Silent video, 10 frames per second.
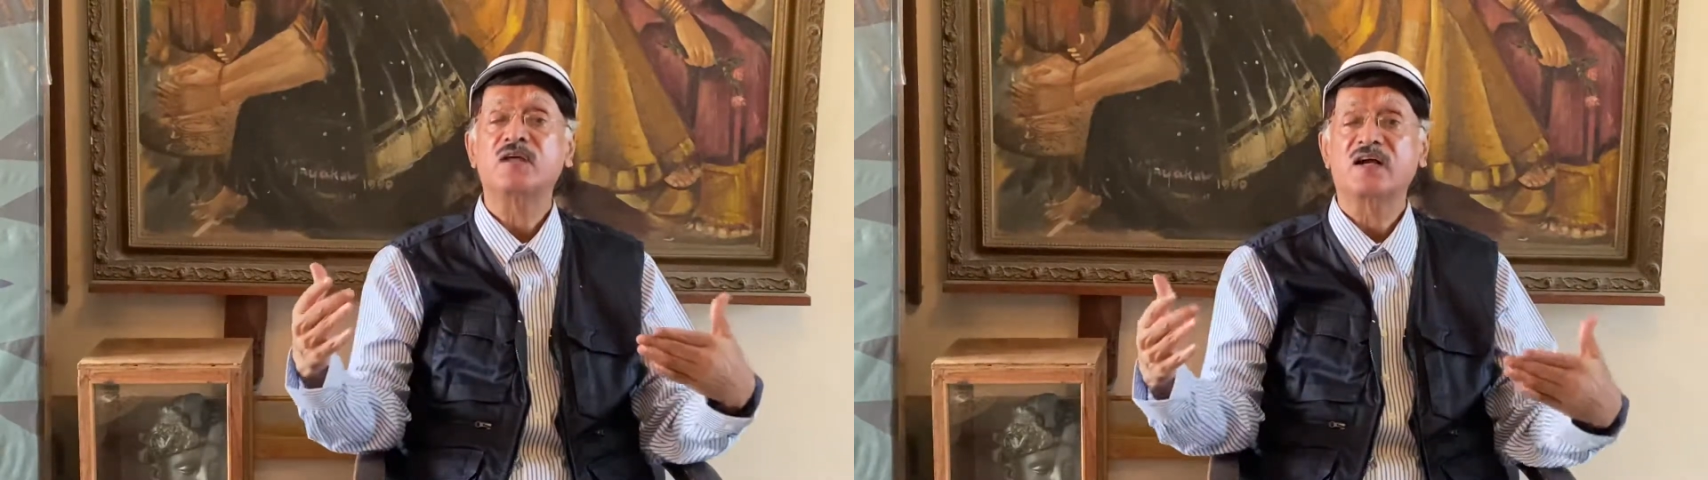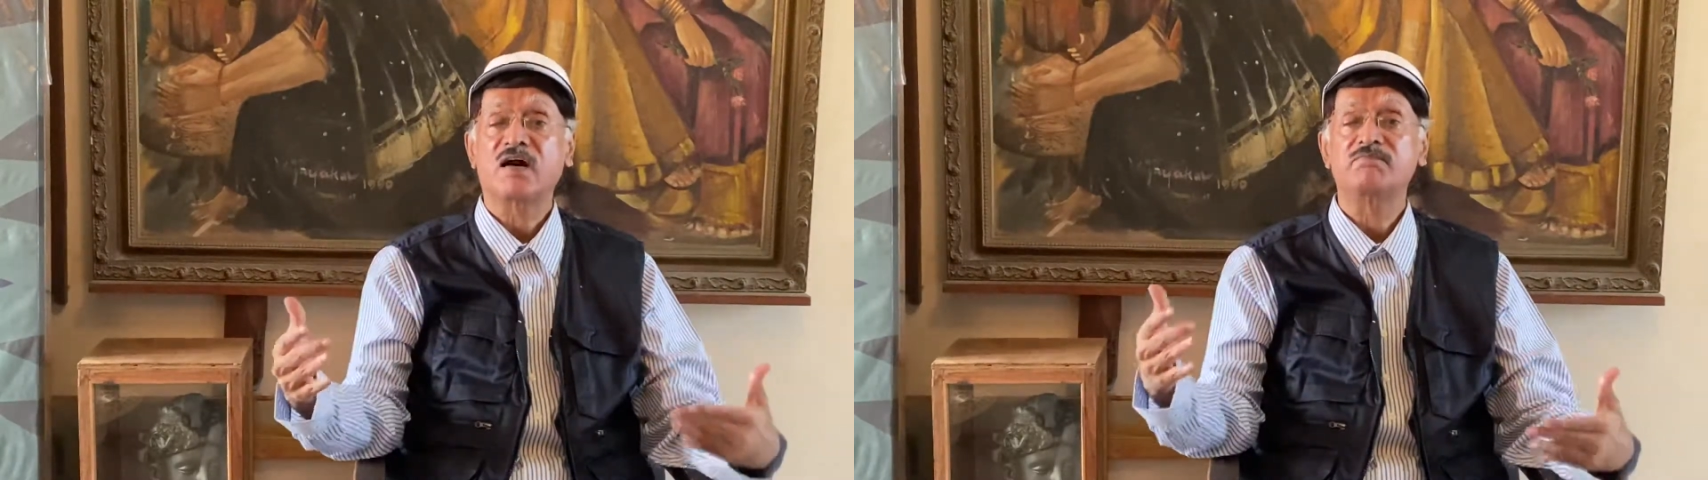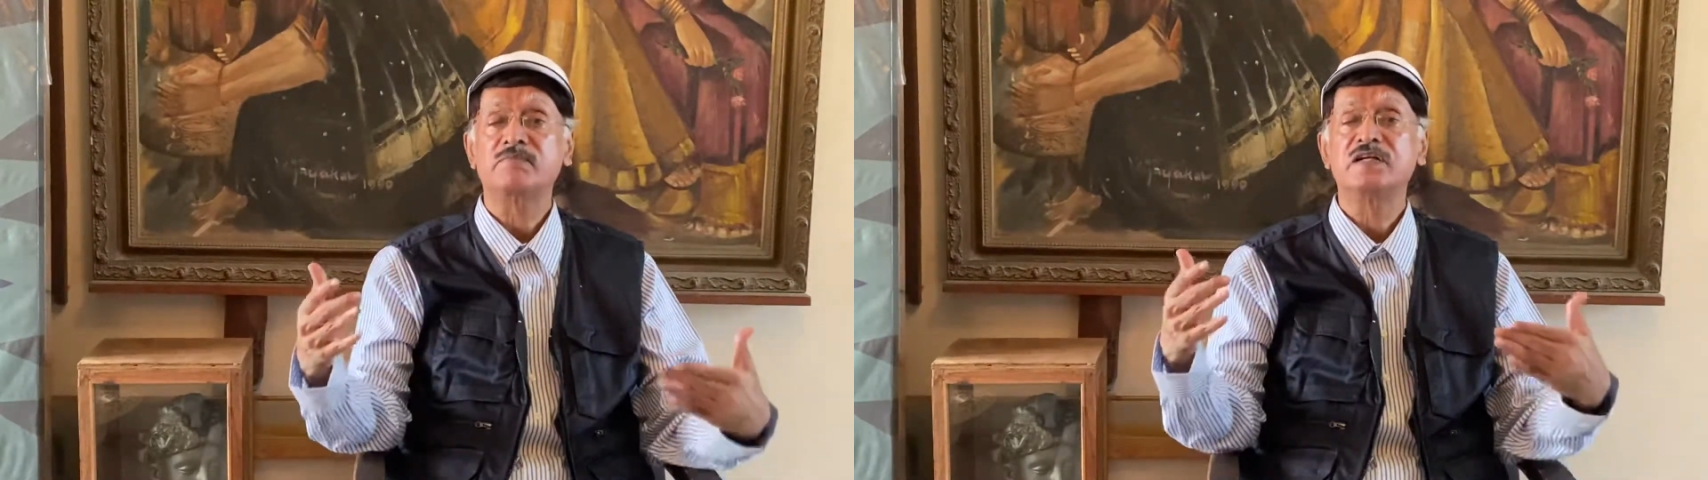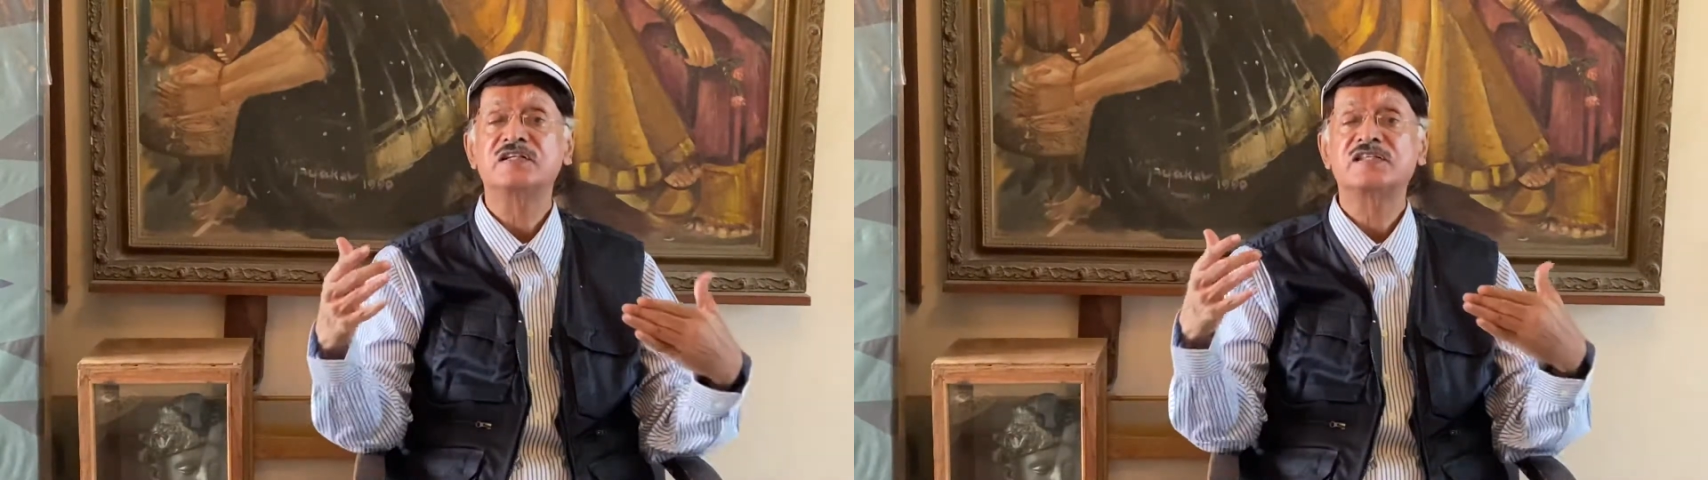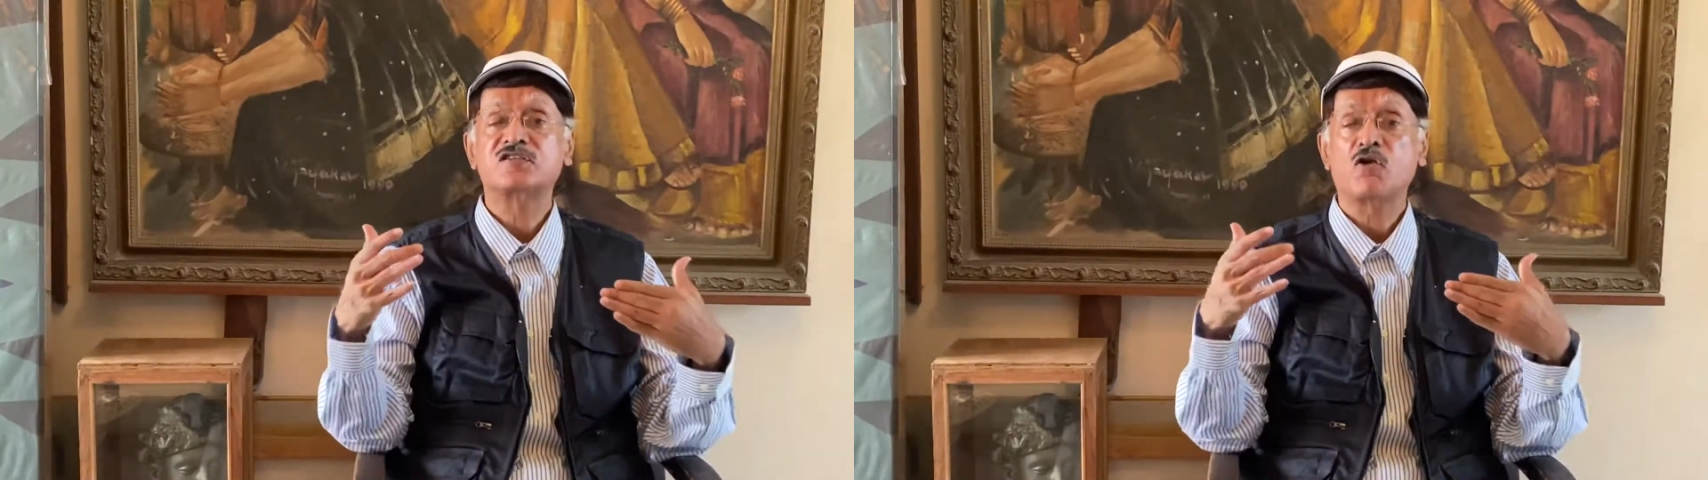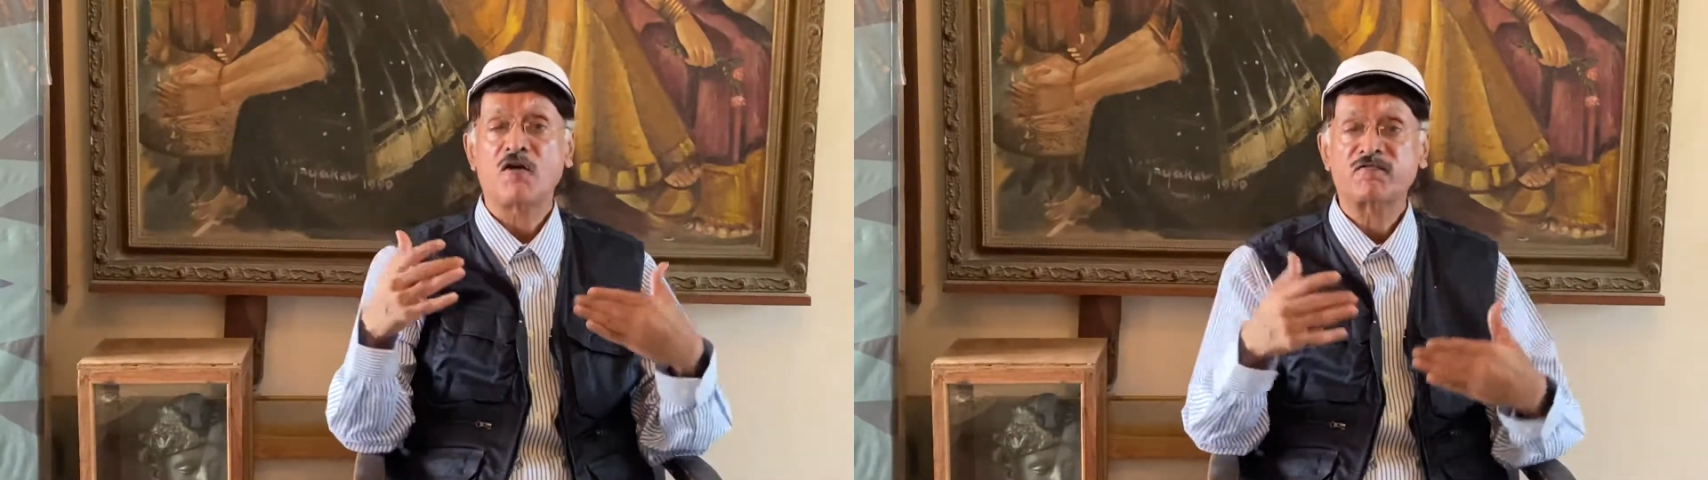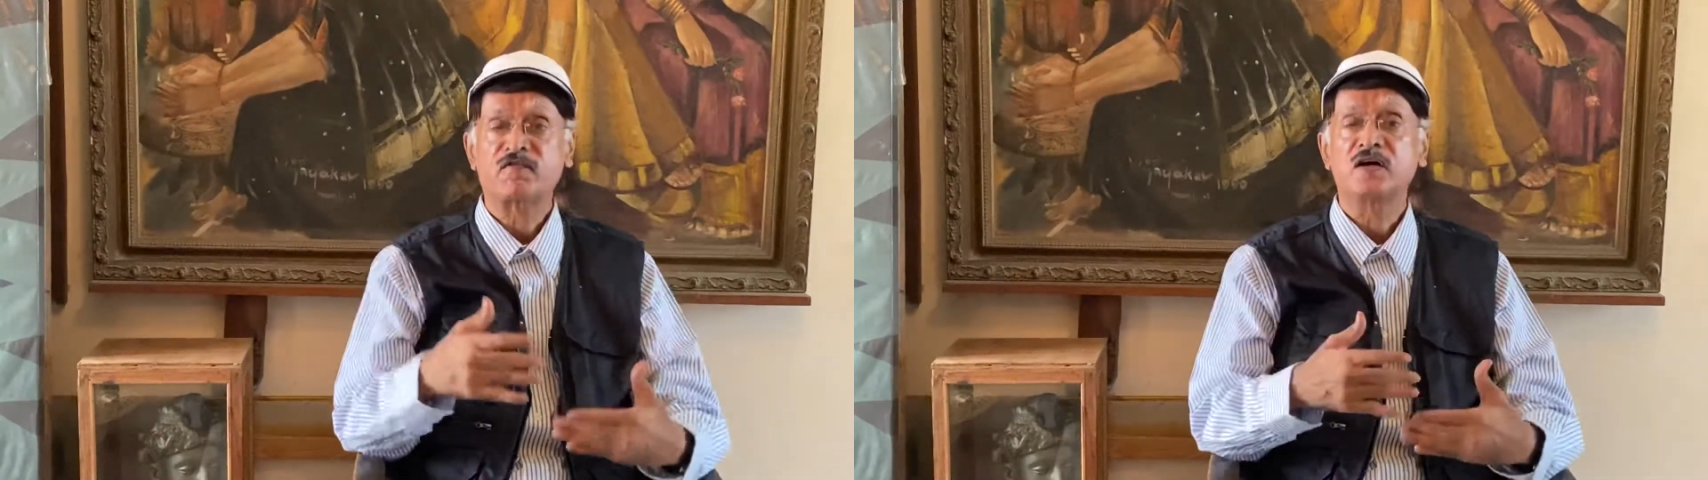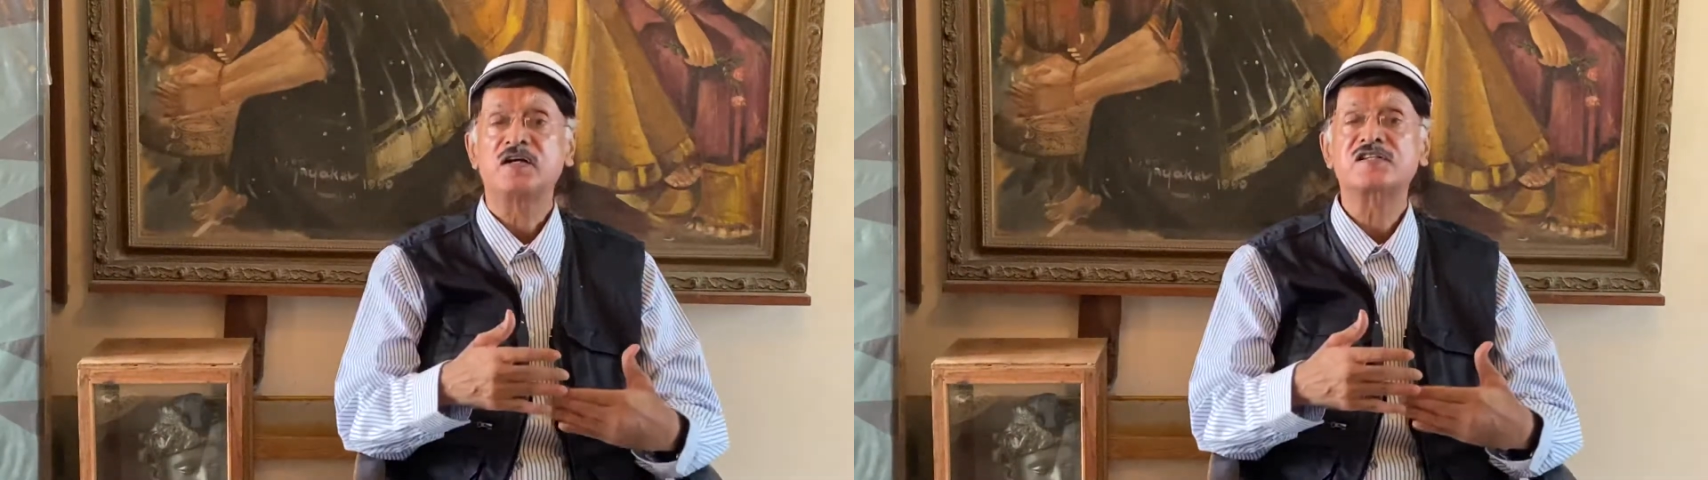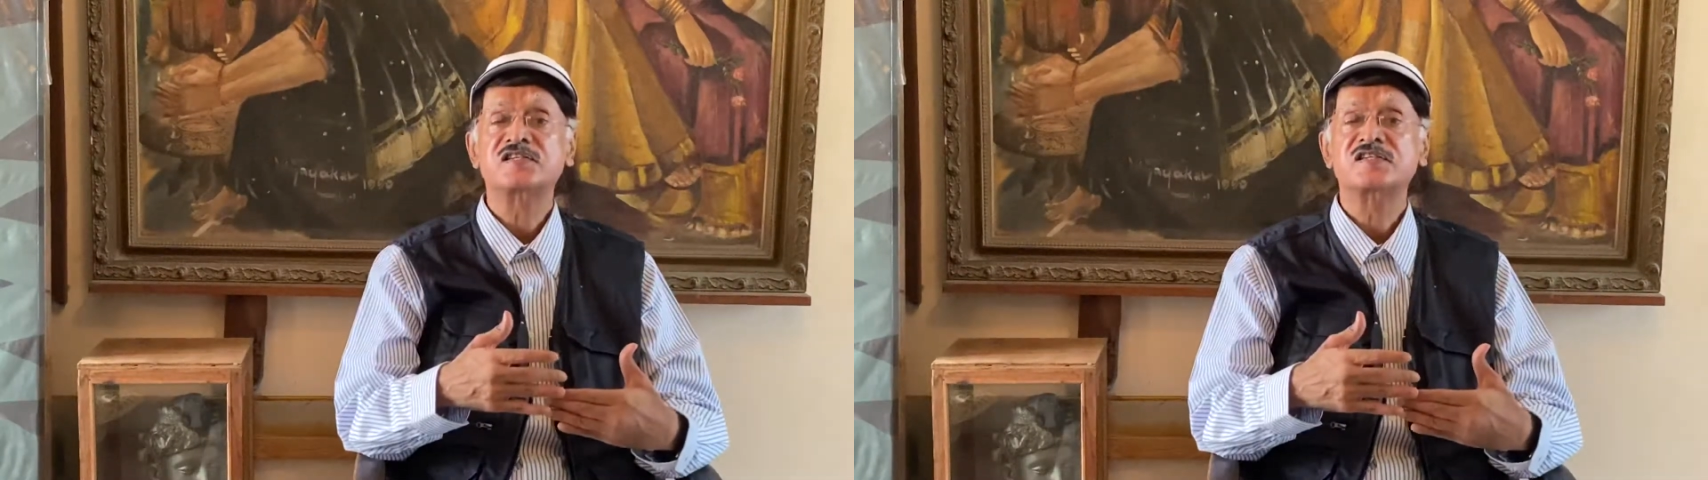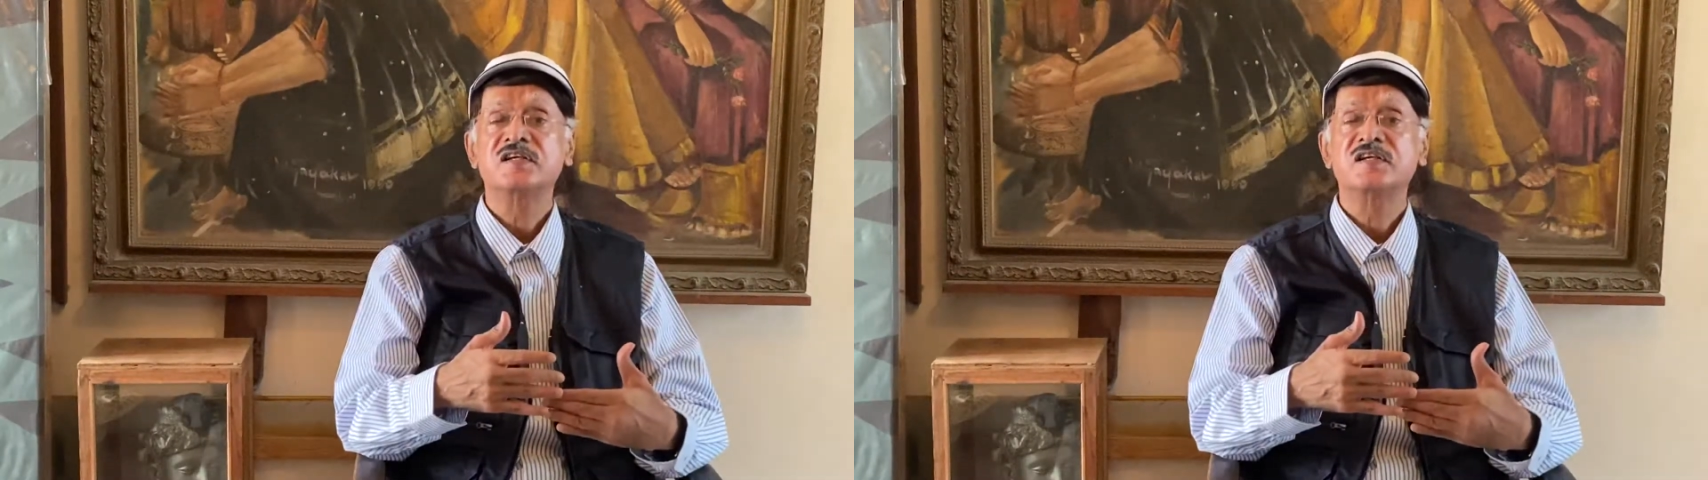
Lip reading: government's coffers,